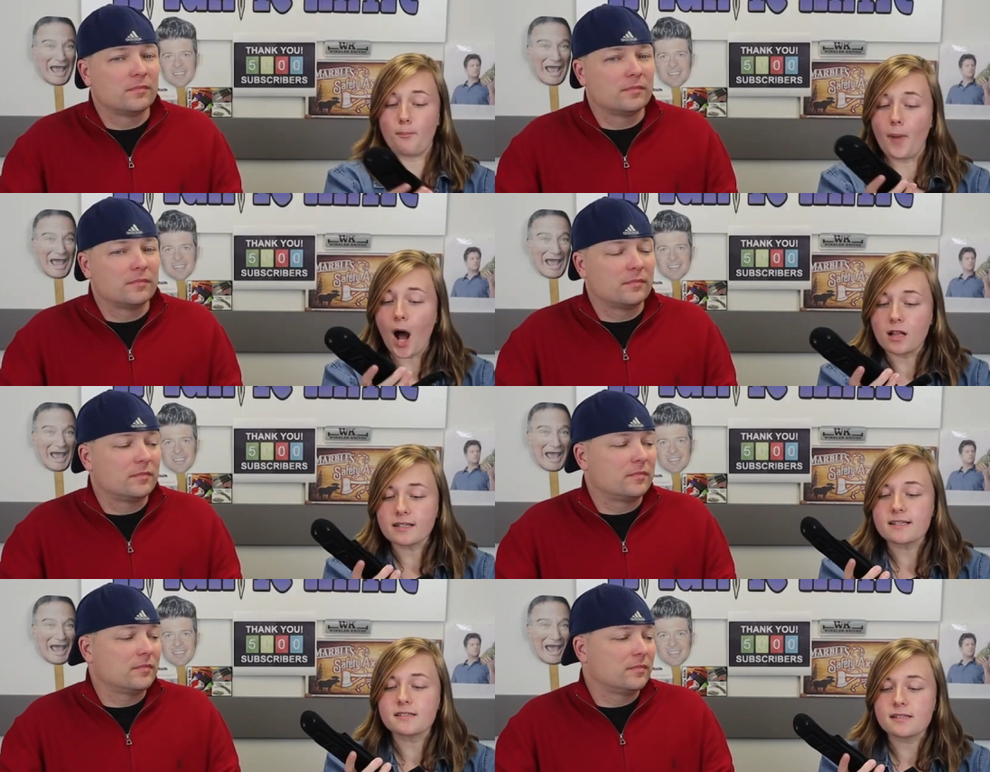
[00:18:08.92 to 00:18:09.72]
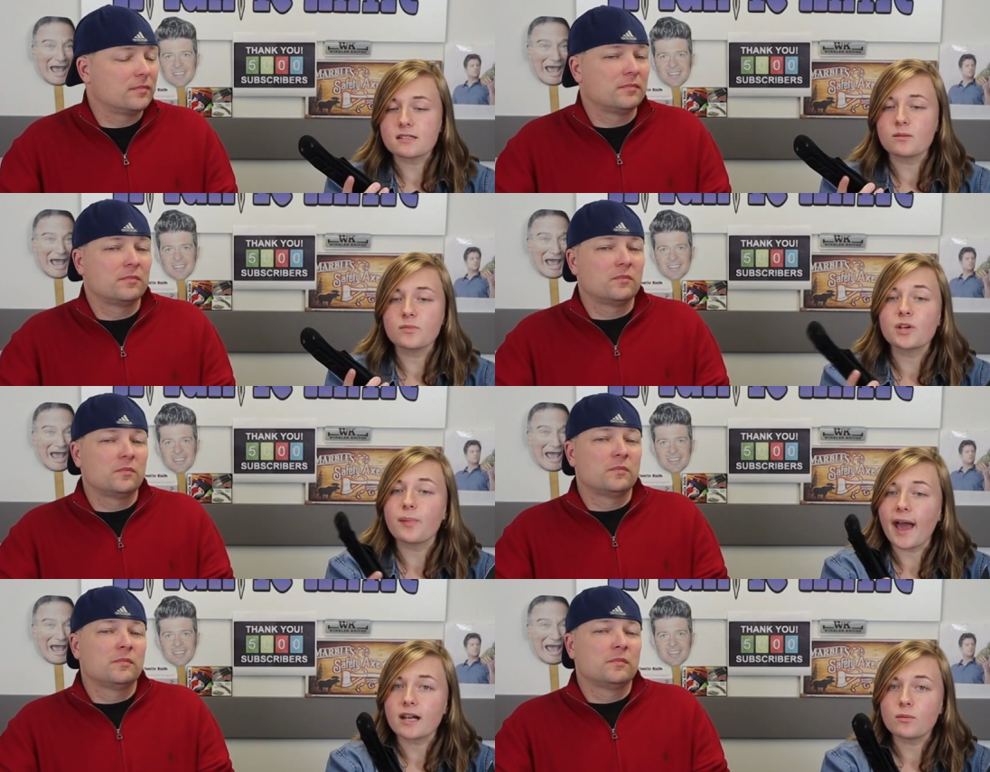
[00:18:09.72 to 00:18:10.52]
Speaker 1: MOLLE system
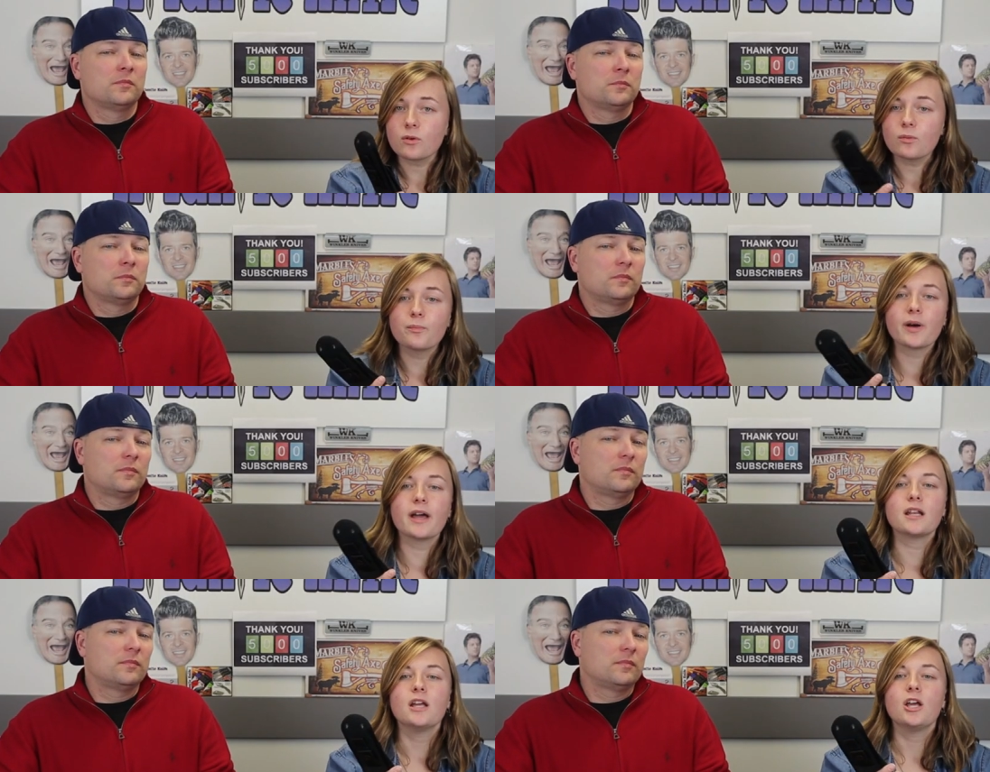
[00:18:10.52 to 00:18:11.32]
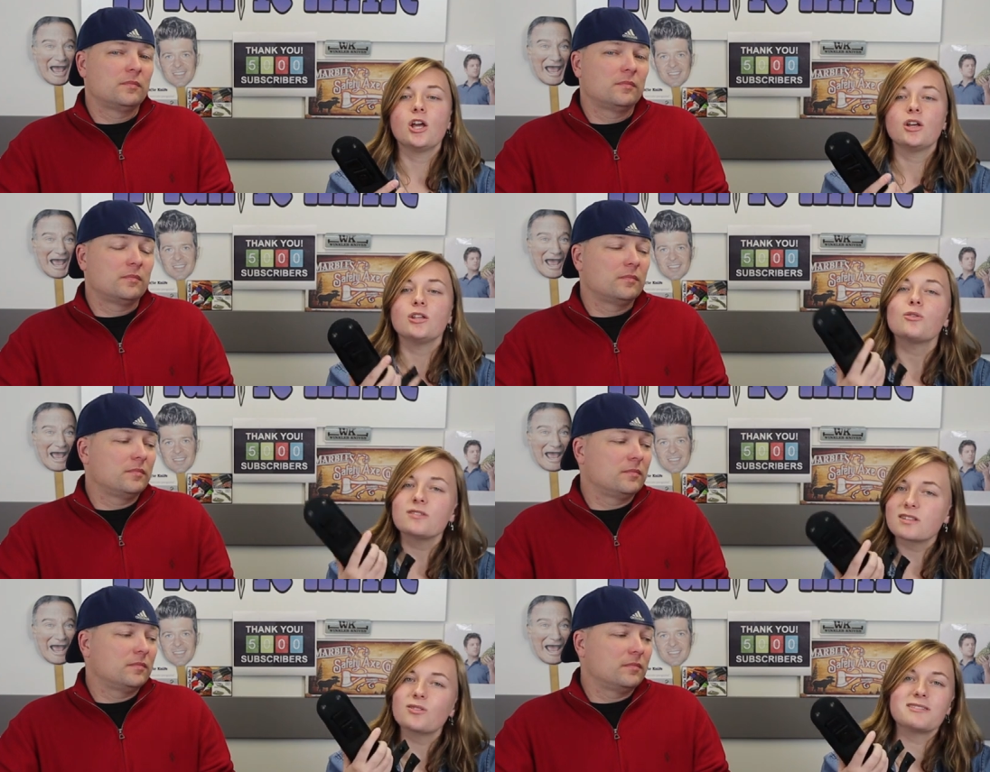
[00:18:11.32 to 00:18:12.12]
compatible, but you
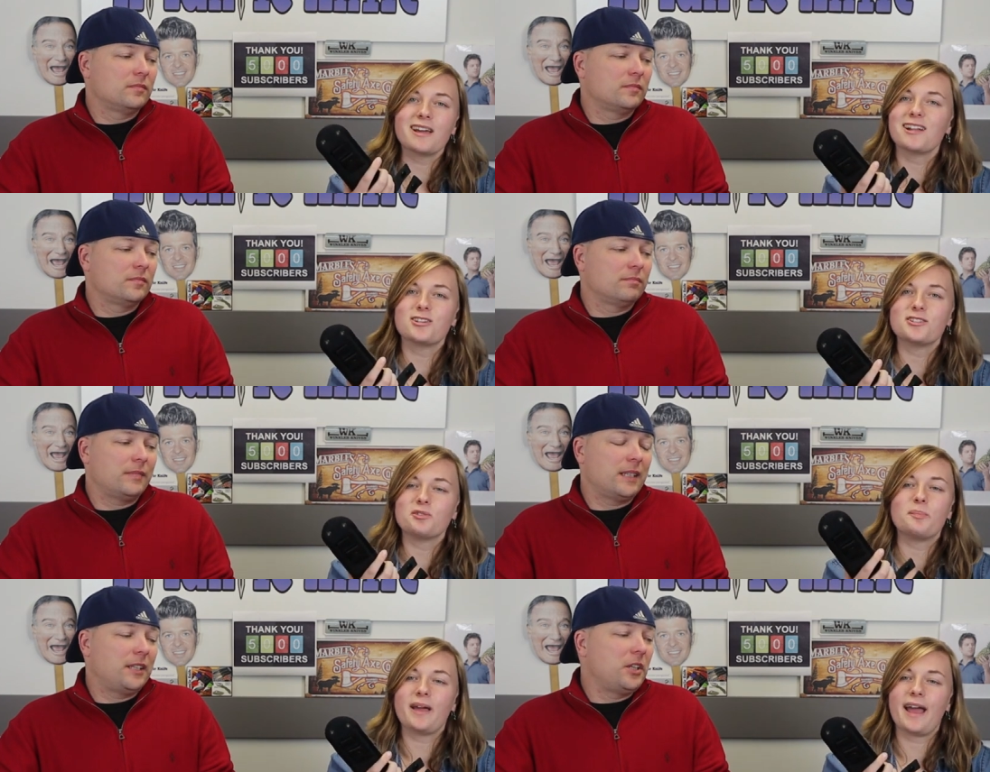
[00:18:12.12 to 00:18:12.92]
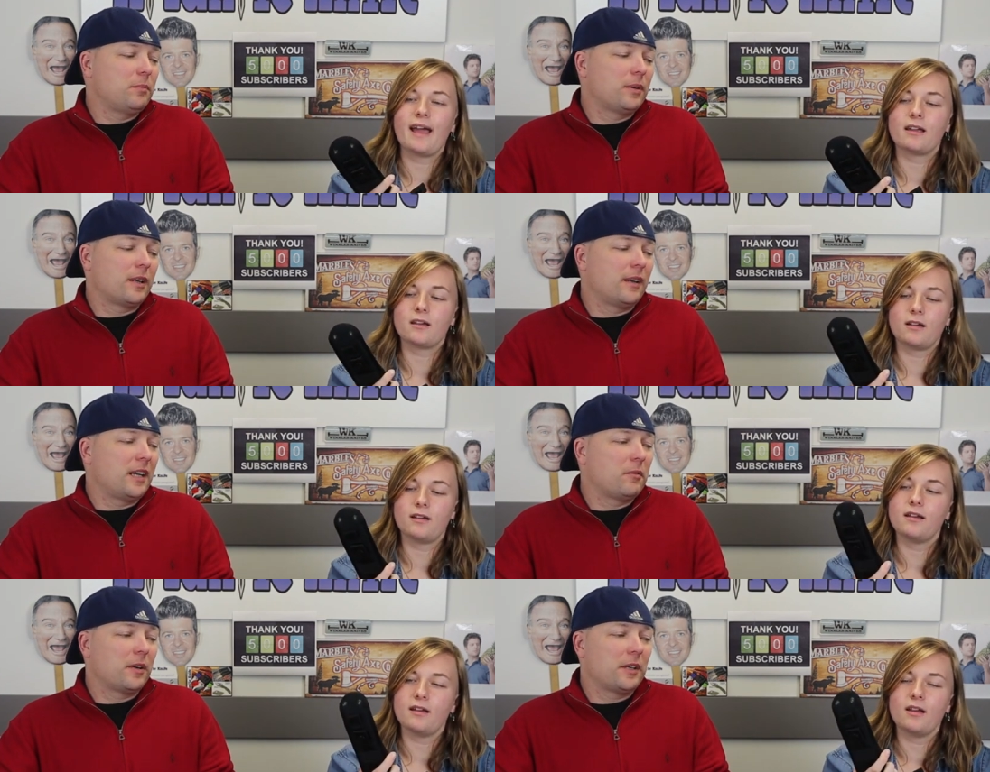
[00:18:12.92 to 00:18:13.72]
can still attach it
Speaker 2: to Man, a pack. You can put it
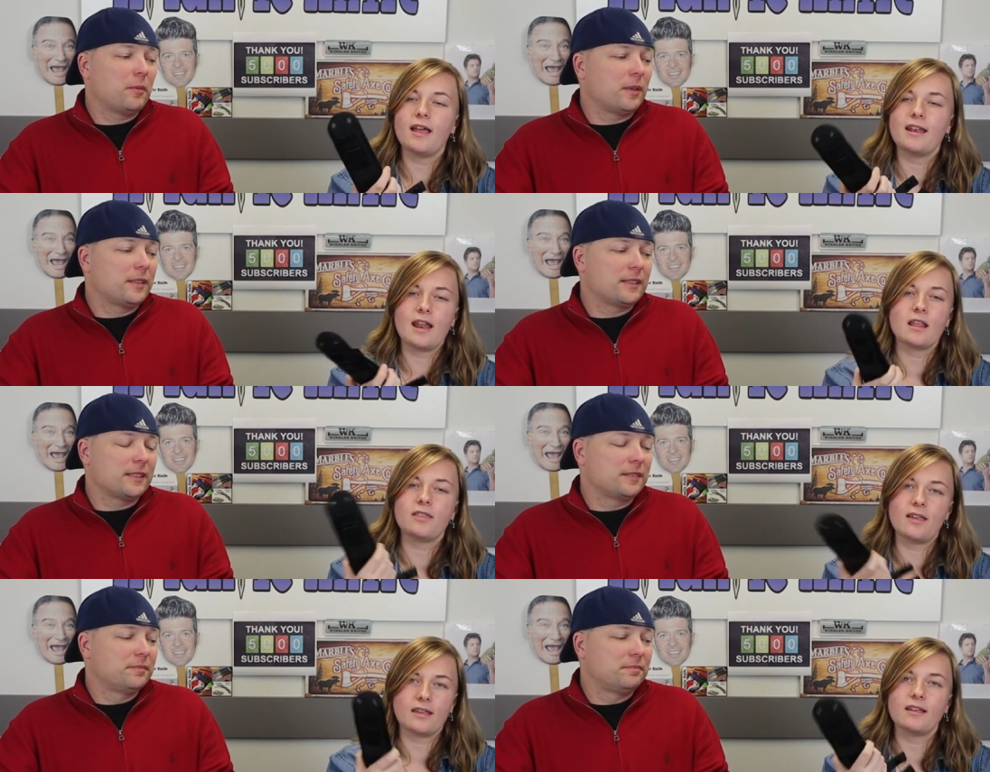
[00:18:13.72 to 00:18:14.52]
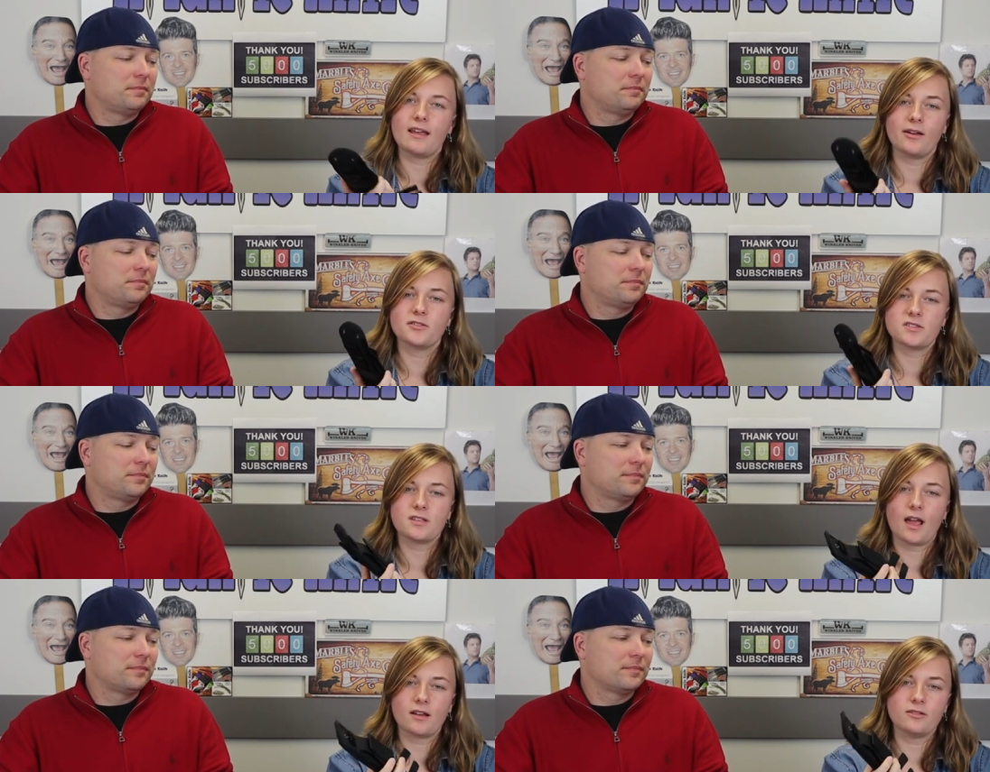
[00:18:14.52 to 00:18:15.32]
Speaker 1: anywhere you and want. And anything to.
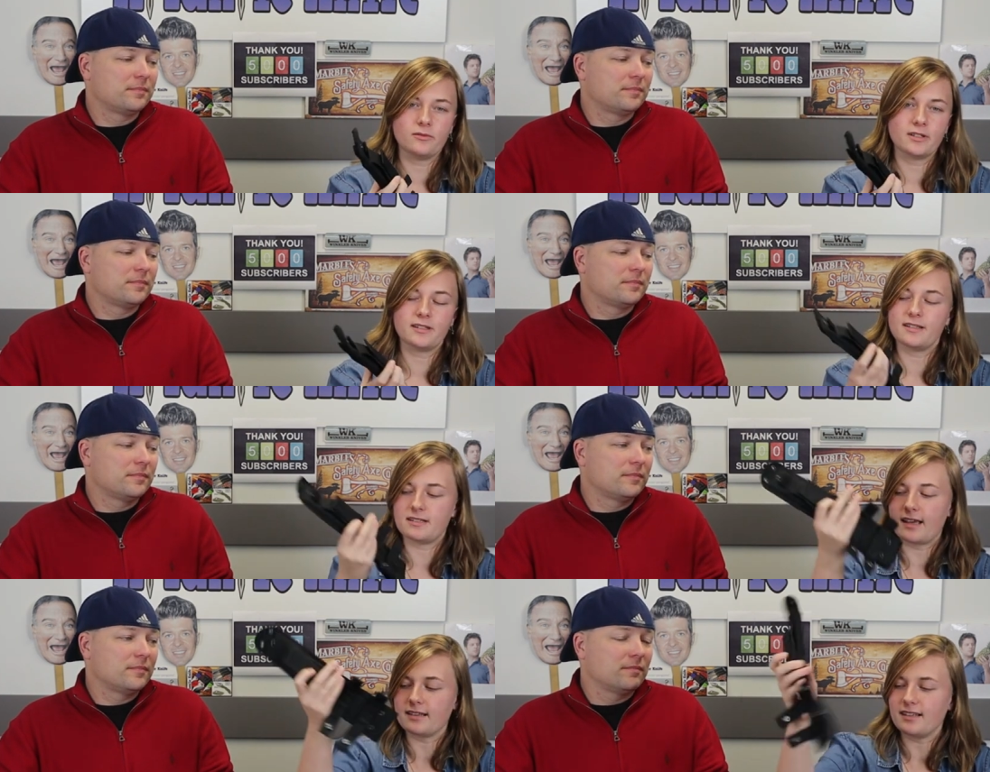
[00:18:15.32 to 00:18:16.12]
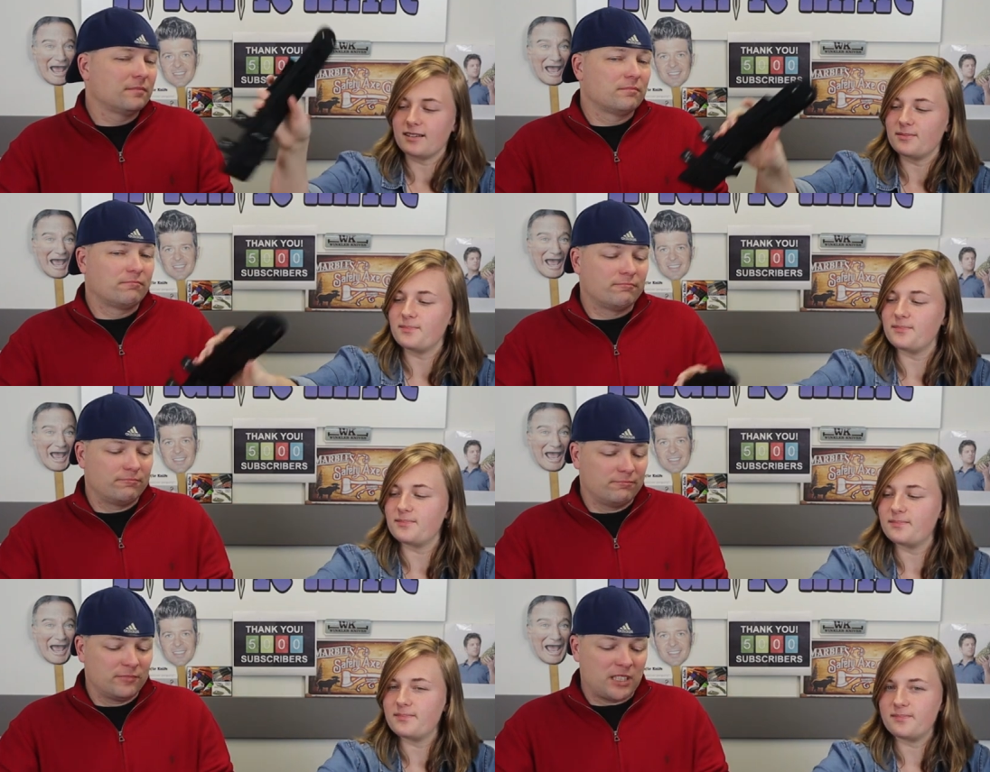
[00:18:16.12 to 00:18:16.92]
else, yeah, really, exactly.
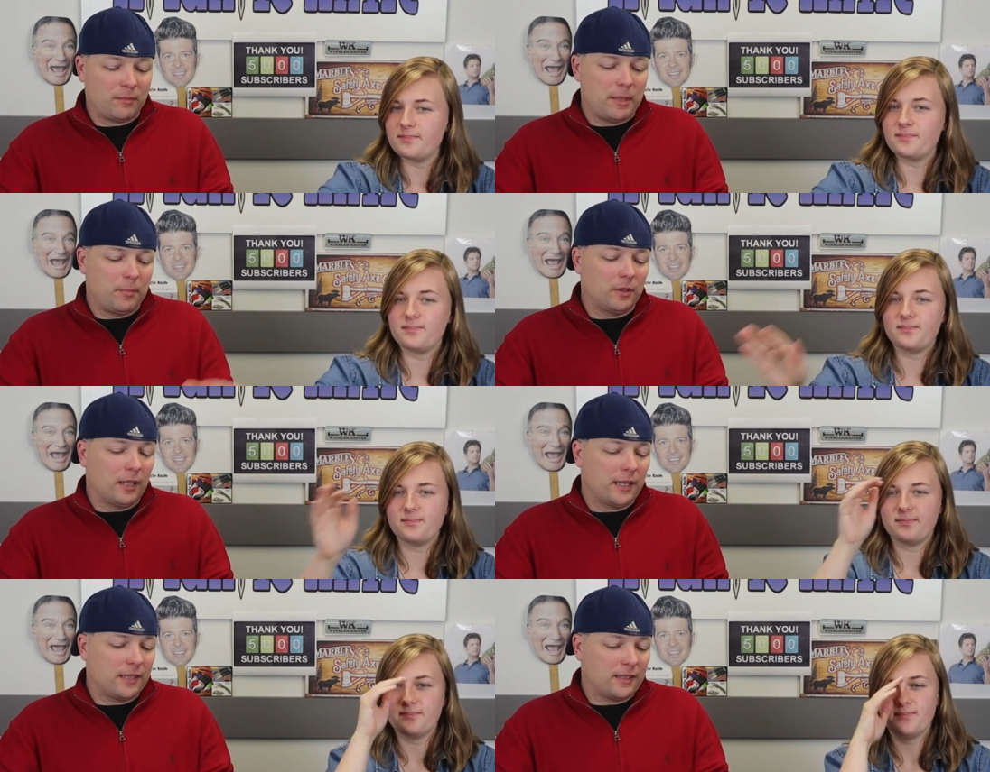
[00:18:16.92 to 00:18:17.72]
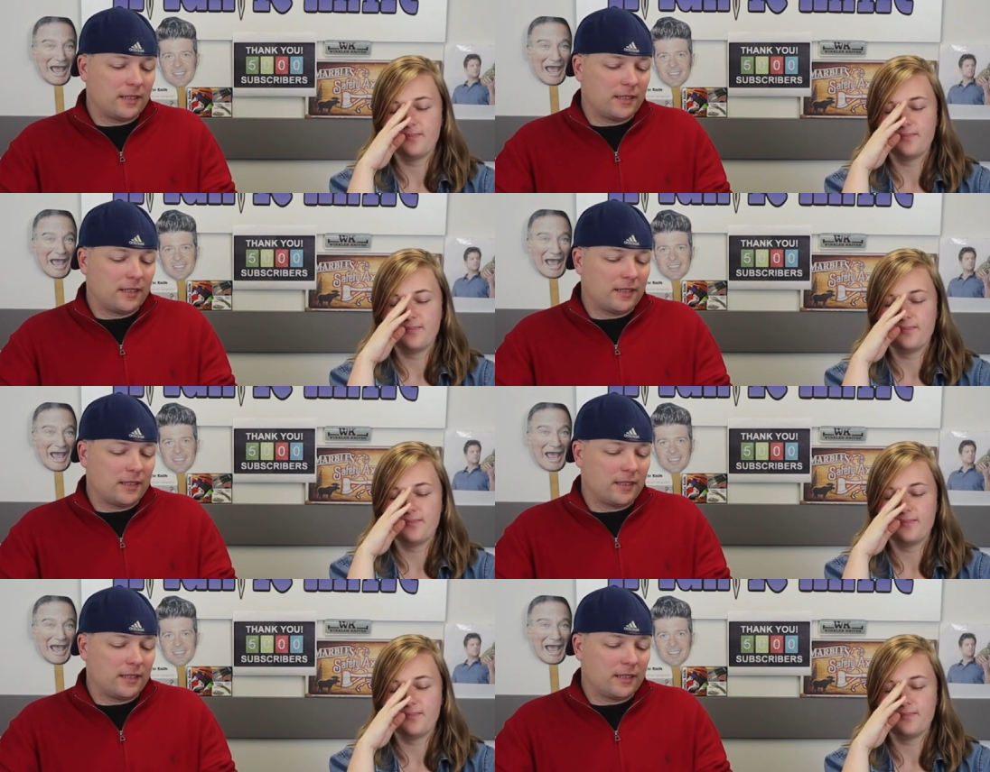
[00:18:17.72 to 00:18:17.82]
Speaker 2: Some people like